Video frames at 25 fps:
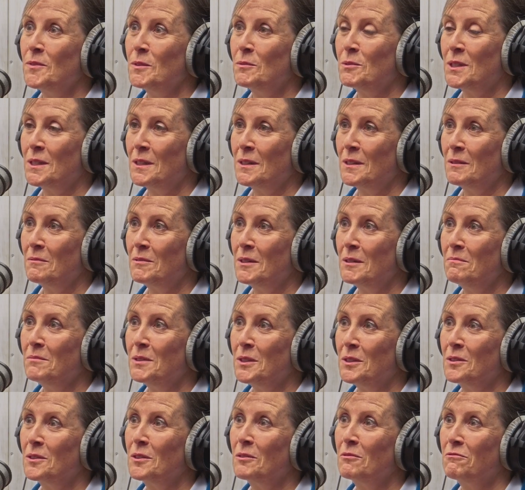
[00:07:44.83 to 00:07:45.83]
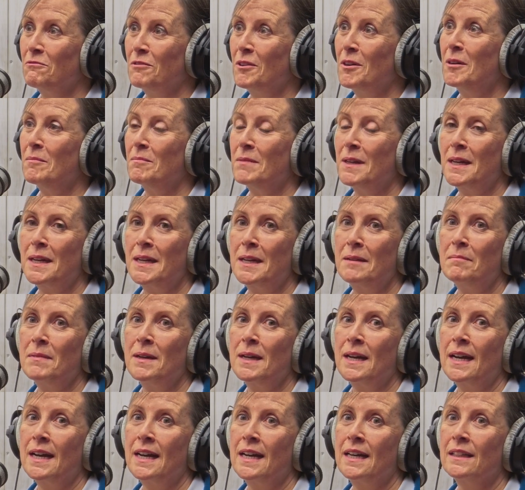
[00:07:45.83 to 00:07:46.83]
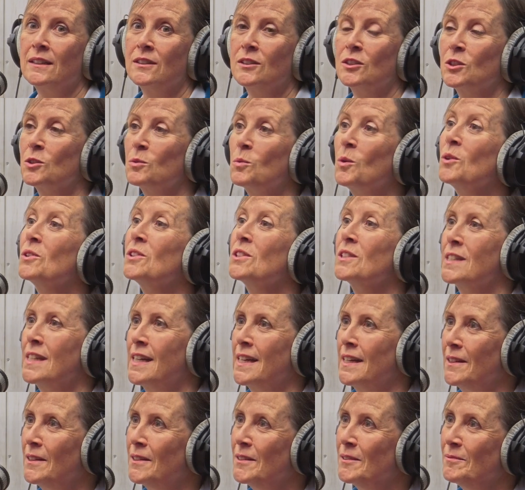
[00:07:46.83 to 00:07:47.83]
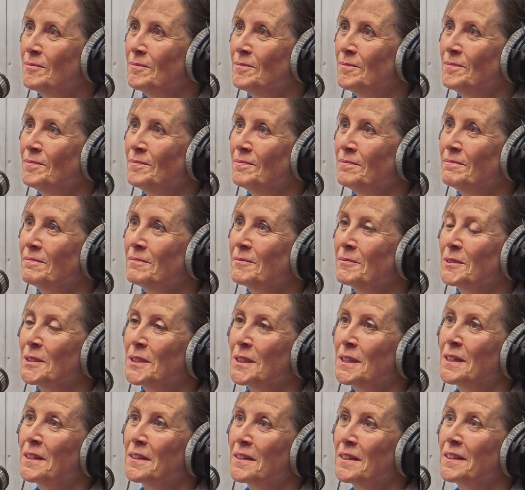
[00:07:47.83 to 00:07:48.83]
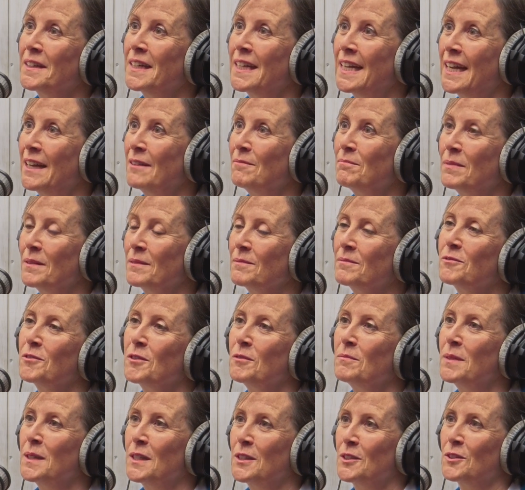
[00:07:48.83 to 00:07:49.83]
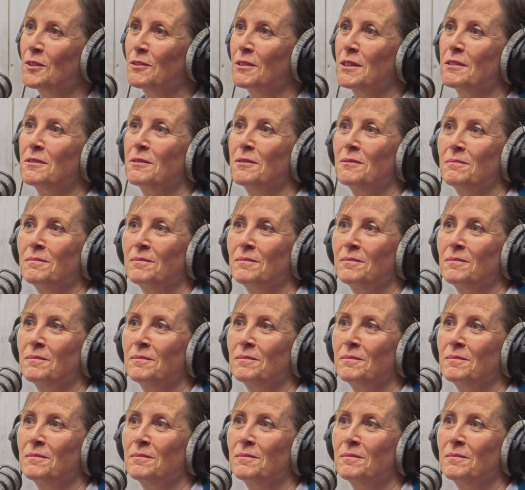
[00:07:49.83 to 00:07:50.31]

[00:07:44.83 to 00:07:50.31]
was another one, which is an old farm name, and Swansdale was another, again, from historic...